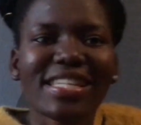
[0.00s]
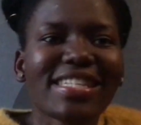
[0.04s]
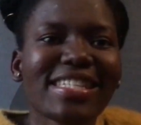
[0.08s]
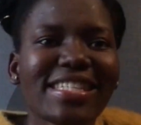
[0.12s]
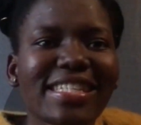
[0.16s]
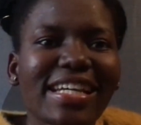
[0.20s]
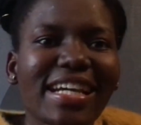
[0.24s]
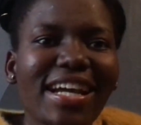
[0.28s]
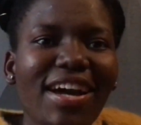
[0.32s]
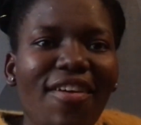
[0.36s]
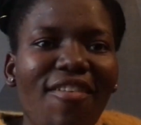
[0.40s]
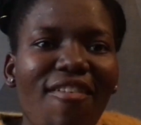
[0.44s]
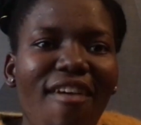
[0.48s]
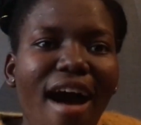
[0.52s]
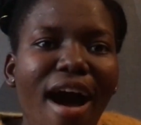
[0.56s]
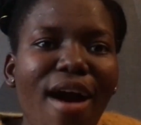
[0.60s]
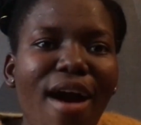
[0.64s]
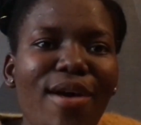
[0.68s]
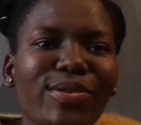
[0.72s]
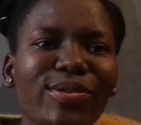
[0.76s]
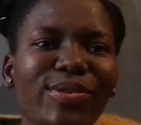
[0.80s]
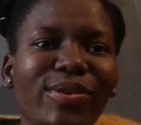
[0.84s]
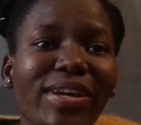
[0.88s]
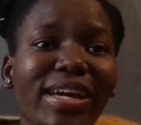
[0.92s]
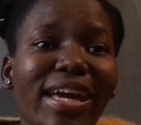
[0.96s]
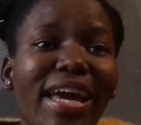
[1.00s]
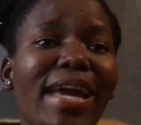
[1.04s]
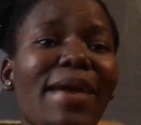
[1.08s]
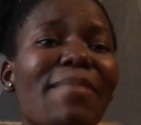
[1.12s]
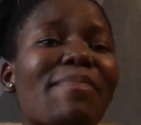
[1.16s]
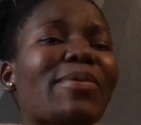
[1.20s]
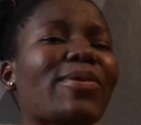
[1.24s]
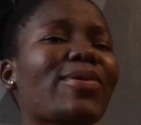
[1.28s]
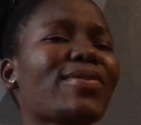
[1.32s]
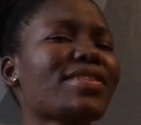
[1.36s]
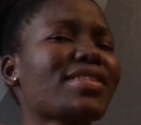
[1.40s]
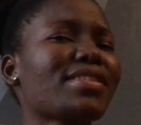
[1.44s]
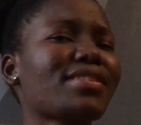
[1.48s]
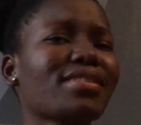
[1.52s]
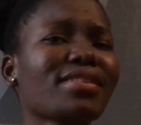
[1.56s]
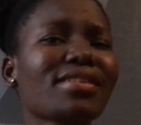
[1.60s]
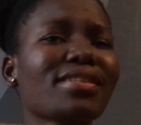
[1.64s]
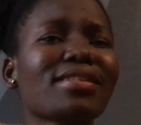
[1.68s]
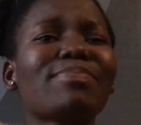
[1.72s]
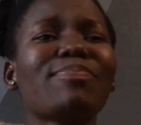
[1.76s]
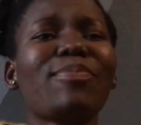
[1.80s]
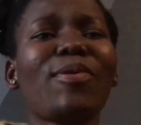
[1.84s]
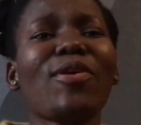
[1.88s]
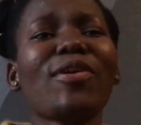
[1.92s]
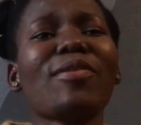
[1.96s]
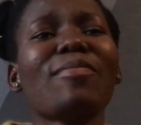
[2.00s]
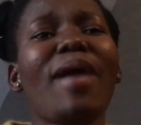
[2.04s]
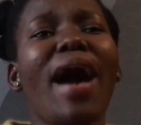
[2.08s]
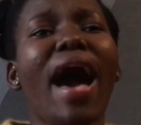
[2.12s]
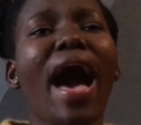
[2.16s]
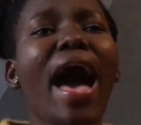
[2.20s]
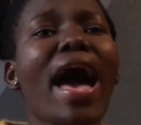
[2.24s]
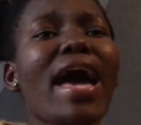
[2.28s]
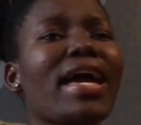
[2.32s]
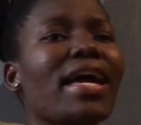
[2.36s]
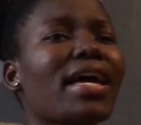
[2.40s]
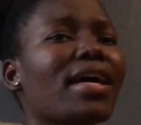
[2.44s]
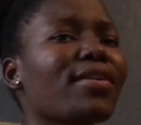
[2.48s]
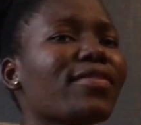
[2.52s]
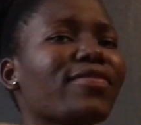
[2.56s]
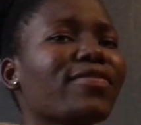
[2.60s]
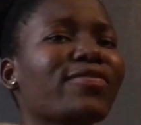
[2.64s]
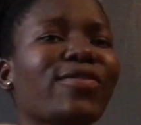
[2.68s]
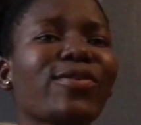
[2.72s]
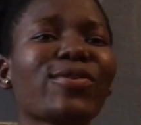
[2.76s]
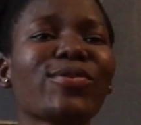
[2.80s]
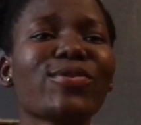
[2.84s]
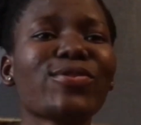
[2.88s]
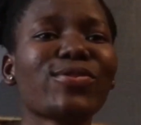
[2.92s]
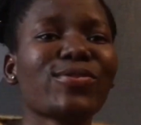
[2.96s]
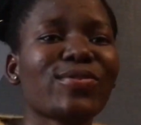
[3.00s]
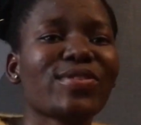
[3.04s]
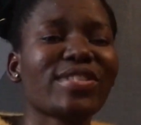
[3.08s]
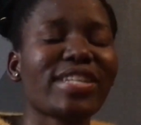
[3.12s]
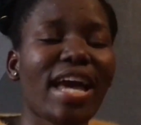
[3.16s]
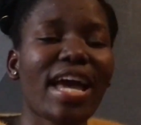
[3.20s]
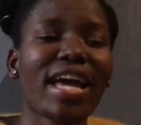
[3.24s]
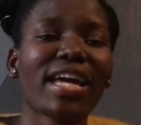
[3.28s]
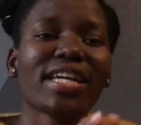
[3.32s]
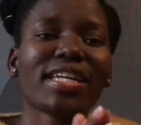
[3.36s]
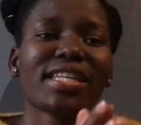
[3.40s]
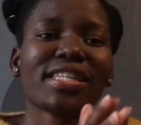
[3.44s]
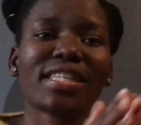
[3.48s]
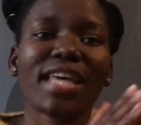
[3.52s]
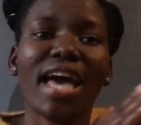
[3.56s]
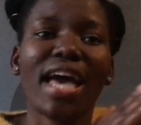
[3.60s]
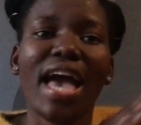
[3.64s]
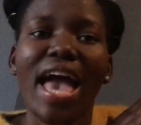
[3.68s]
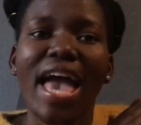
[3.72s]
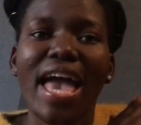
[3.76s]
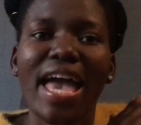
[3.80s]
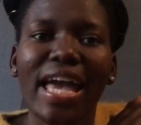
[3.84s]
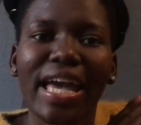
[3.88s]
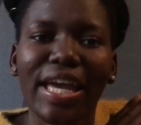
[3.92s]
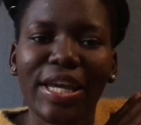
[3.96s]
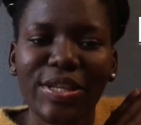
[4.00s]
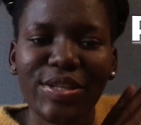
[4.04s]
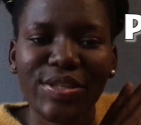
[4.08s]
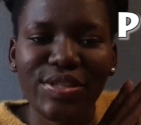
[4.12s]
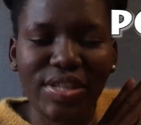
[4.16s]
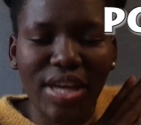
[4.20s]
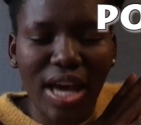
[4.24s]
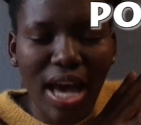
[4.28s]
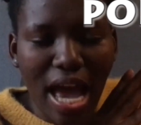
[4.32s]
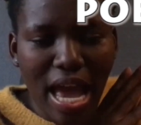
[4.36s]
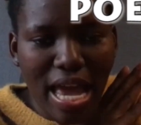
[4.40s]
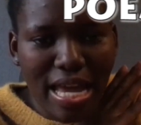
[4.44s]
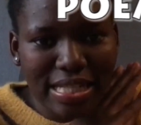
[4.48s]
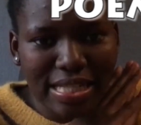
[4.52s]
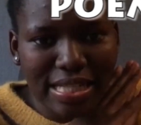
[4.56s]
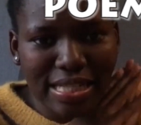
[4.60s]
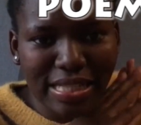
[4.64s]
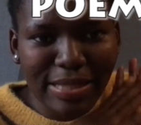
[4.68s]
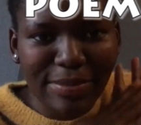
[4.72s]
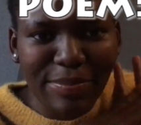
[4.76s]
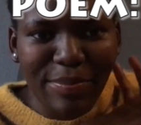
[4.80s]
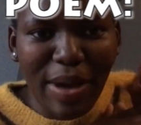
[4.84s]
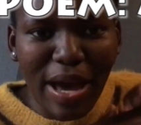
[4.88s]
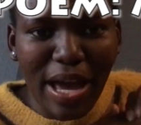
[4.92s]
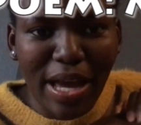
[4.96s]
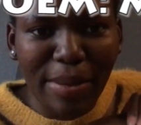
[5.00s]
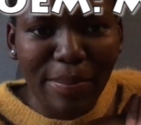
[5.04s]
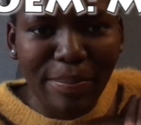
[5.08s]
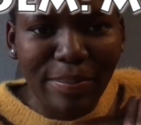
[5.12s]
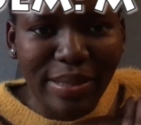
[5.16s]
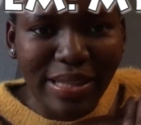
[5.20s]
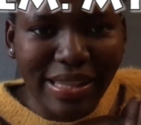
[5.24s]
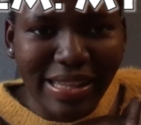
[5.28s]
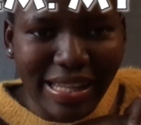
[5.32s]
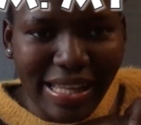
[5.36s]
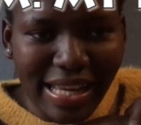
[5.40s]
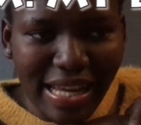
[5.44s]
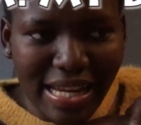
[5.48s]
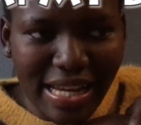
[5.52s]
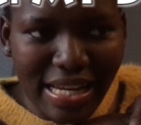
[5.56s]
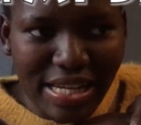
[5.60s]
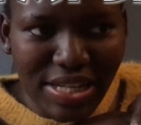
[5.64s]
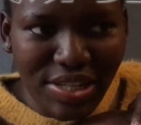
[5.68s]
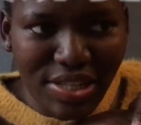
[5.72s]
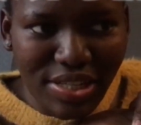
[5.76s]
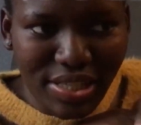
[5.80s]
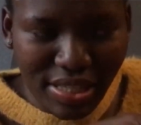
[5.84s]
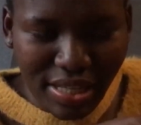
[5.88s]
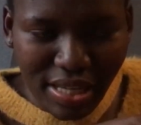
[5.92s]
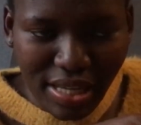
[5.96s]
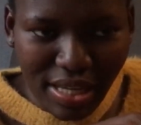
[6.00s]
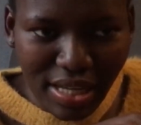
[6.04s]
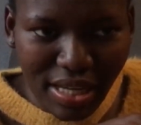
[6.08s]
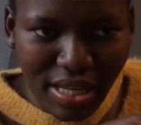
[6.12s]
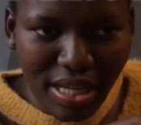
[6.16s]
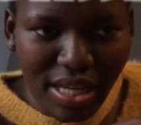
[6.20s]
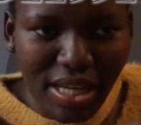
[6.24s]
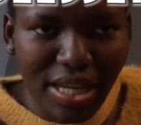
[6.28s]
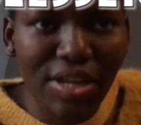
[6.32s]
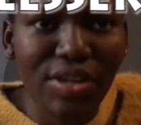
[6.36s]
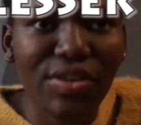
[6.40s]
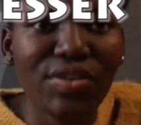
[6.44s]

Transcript: Stick around, okay? Because this poem I have for you today is entitled My Pleasure.